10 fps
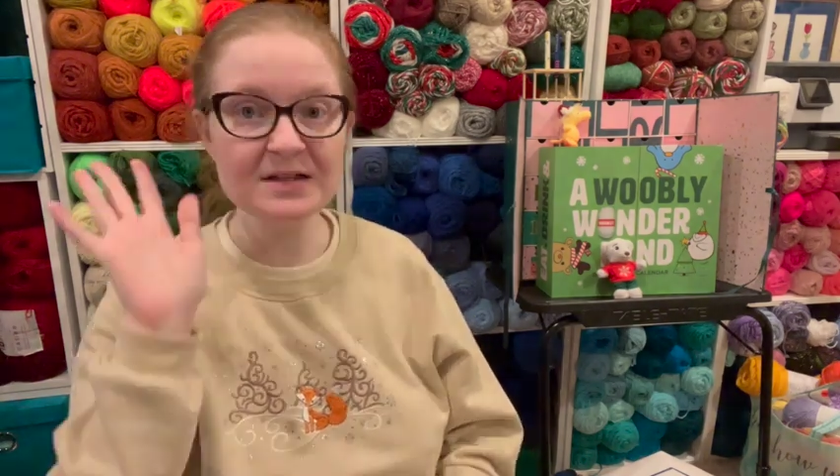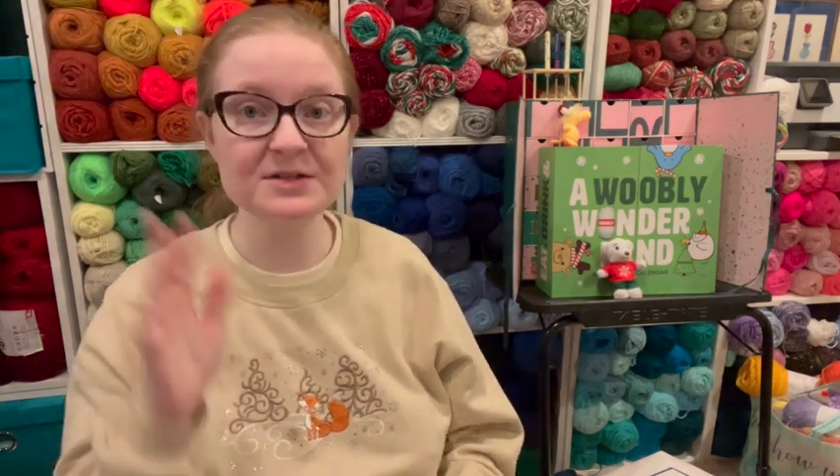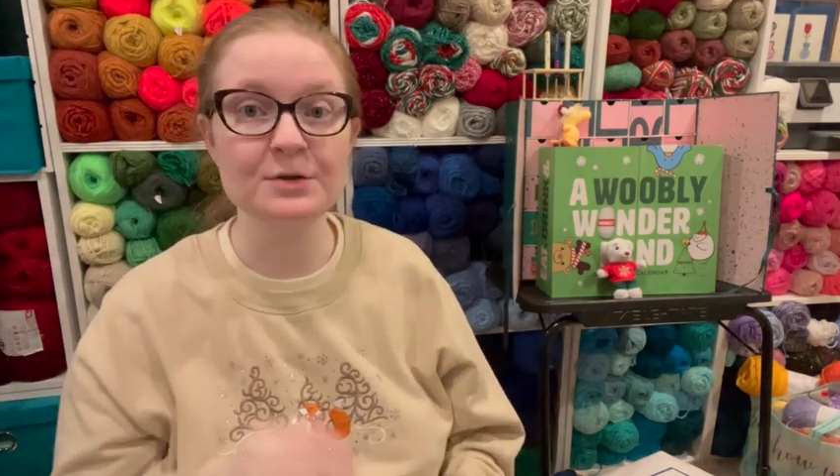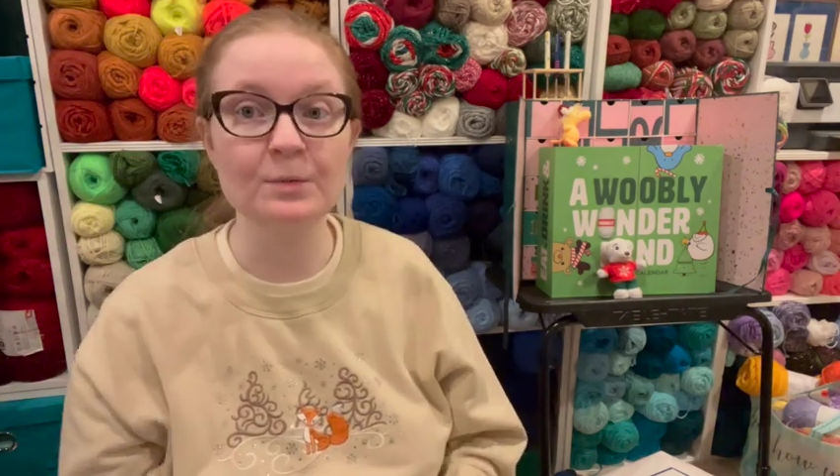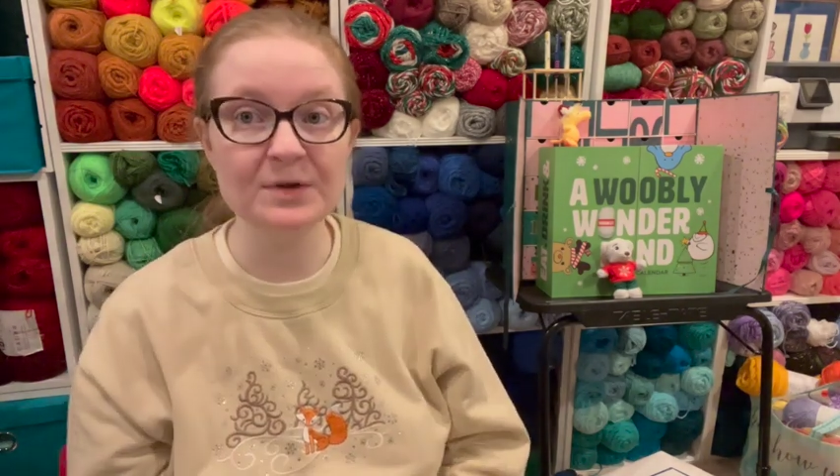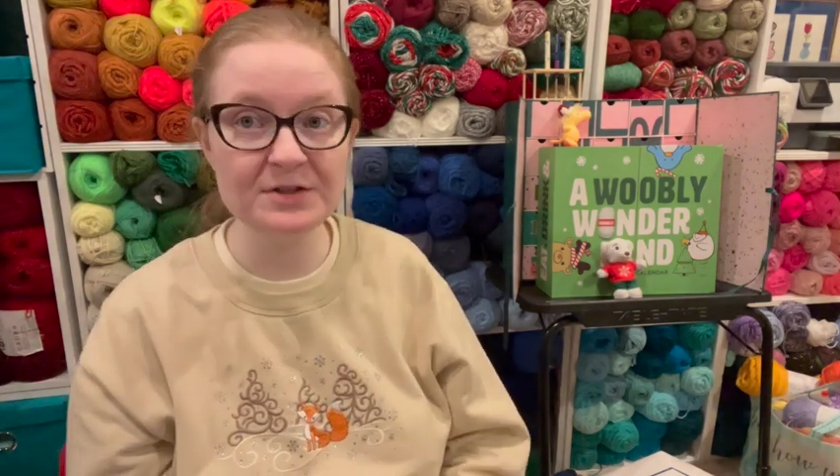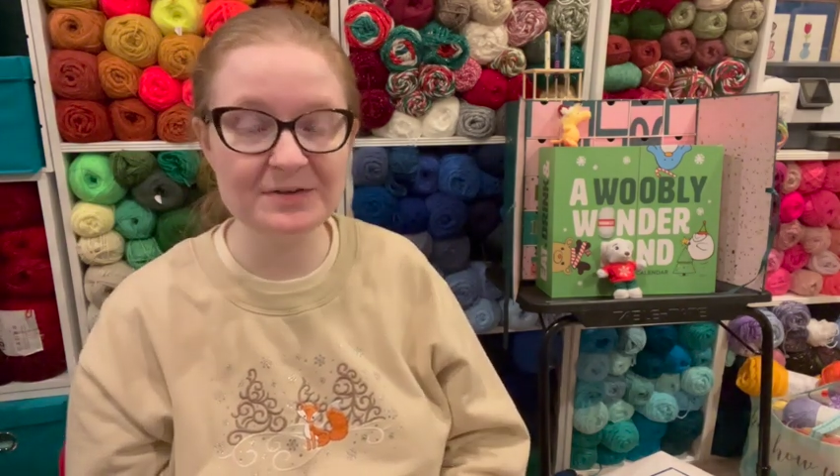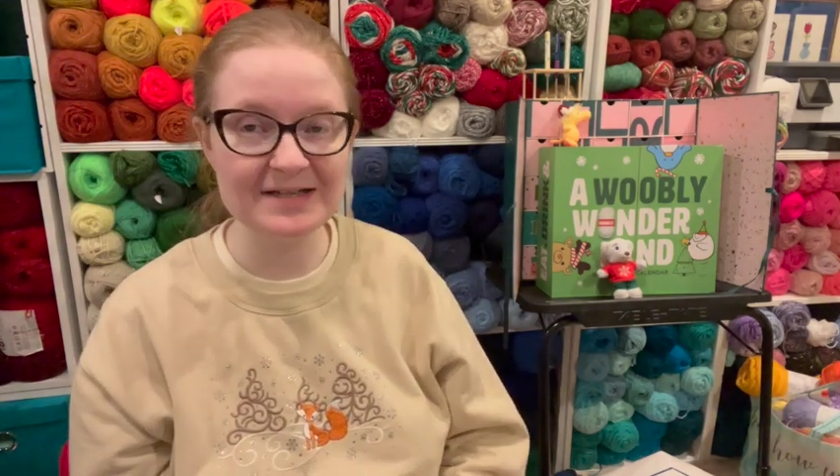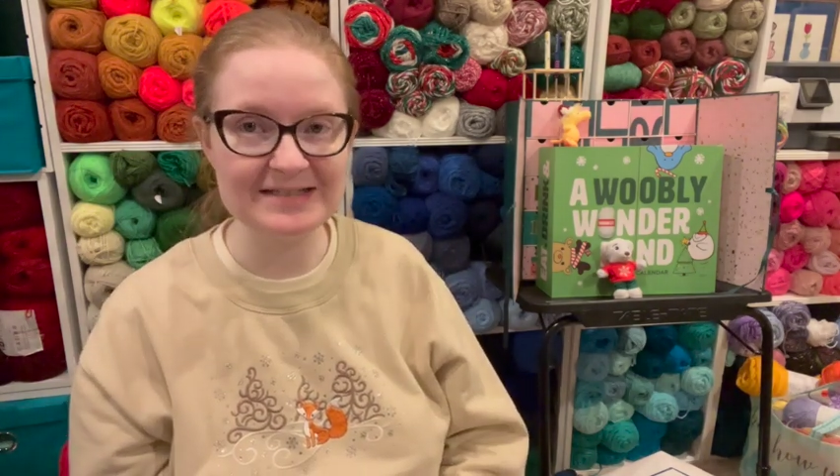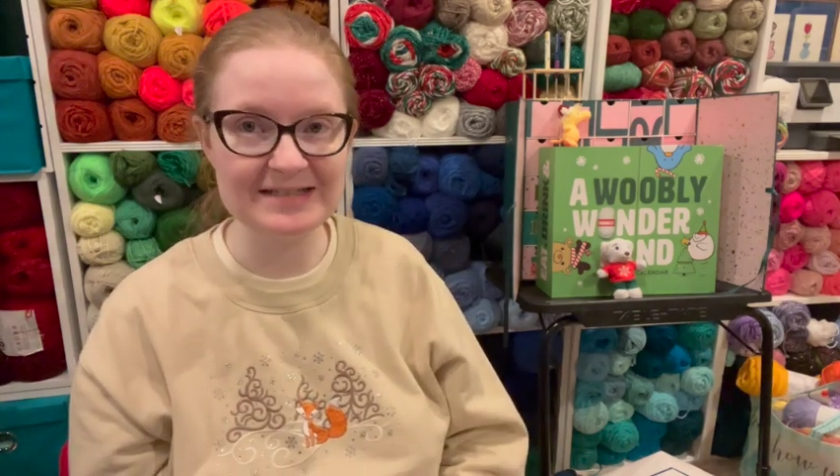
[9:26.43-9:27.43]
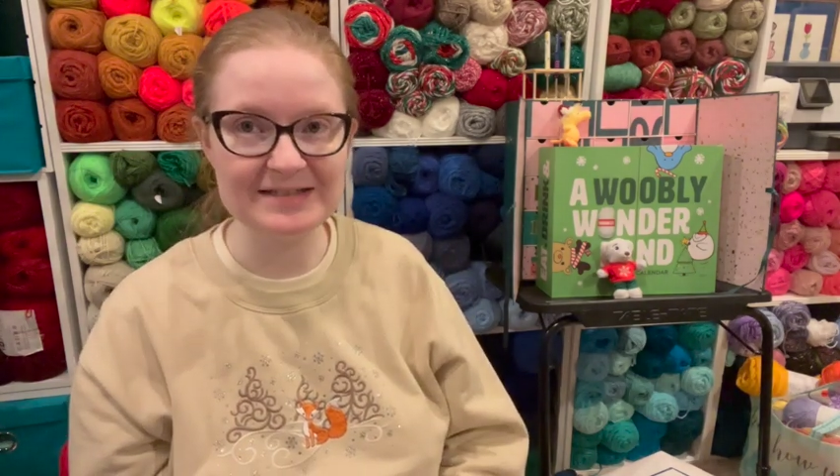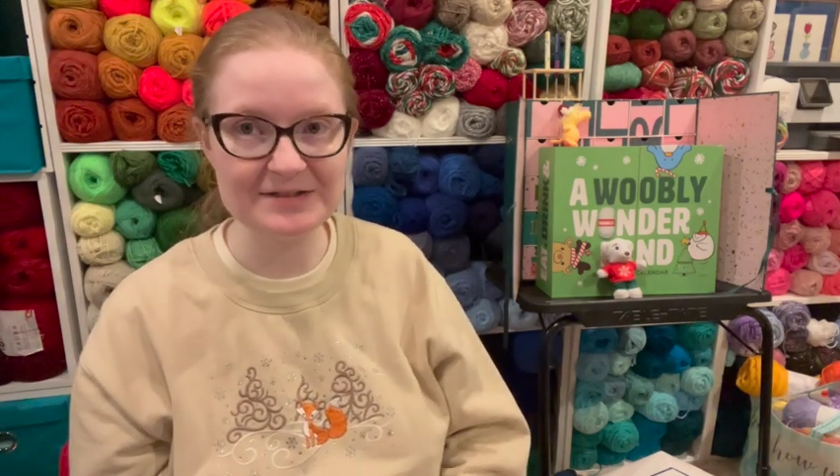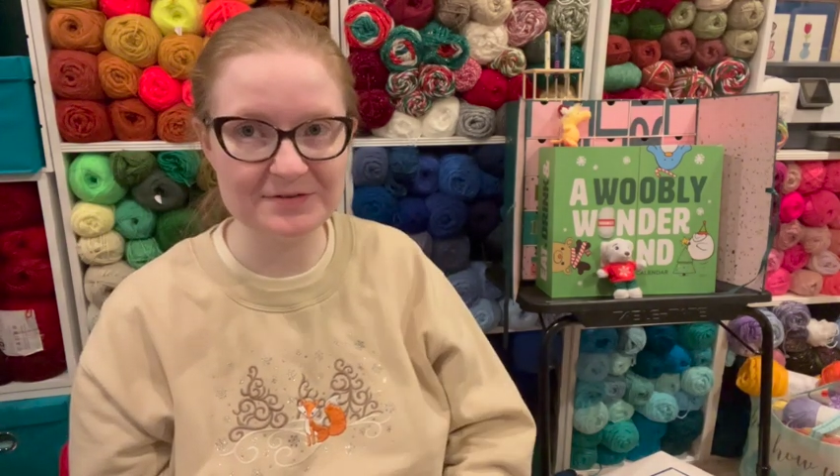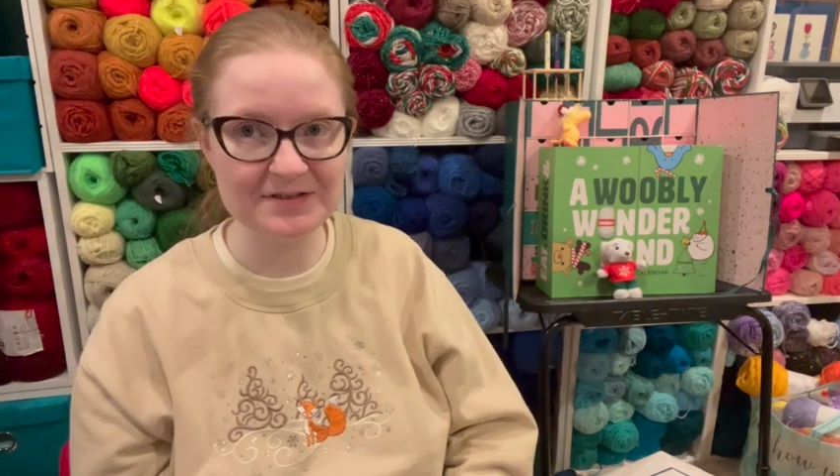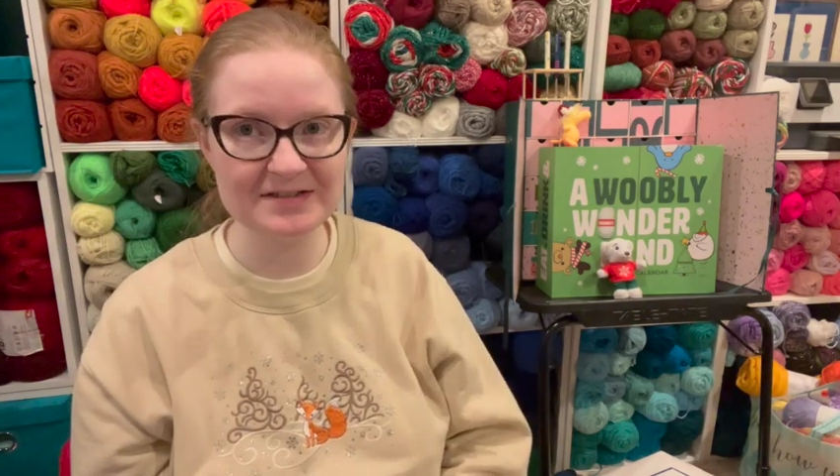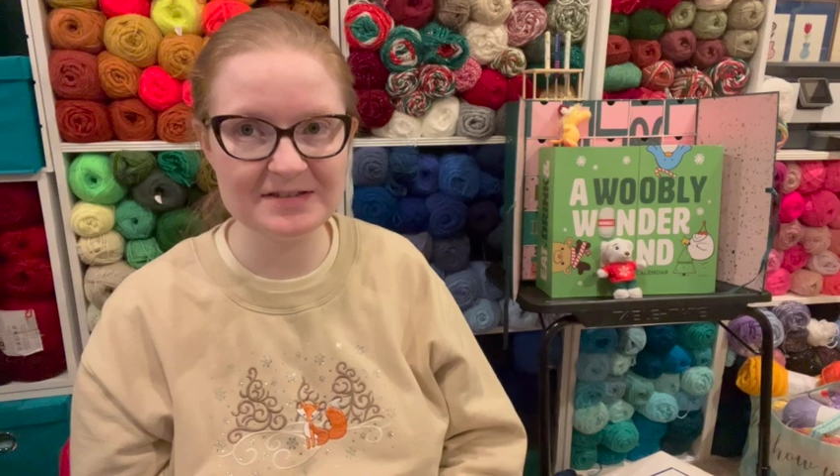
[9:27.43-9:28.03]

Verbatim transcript: So what do you guys think? Do you think it's